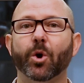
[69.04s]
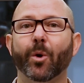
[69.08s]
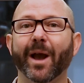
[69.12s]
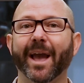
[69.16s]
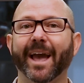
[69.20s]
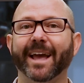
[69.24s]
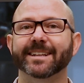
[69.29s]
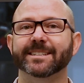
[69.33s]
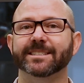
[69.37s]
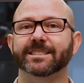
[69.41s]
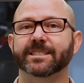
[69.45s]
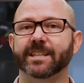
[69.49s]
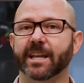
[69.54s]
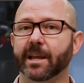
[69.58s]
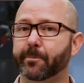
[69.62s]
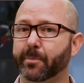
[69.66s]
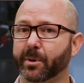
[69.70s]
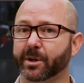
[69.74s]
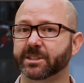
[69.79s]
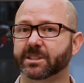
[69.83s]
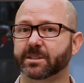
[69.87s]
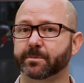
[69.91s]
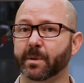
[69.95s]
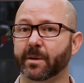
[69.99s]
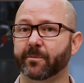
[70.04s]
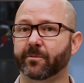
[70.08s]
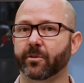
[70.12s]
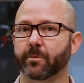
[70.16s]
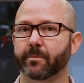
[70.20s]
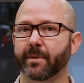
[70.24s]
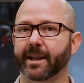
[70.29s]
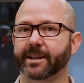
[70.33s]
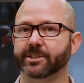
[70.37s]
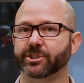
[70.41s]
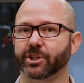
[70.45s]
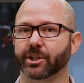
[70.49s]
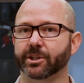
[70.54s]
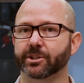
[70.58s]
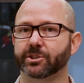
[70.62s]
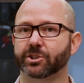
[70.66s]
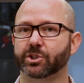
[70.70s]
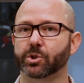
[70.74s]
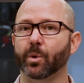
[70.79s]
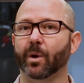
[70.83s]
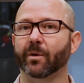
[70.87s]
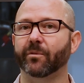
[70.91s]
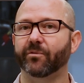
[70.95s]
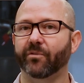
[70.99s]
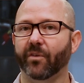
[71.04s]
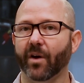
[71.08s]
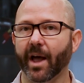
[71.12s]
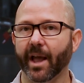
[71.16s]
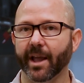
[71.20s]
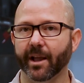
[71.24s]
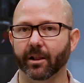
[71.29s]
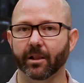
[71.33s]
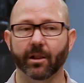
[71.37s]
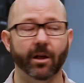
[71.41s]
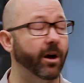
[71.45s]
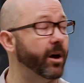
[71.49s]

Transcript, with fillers: go ahead and D-Print some information to a file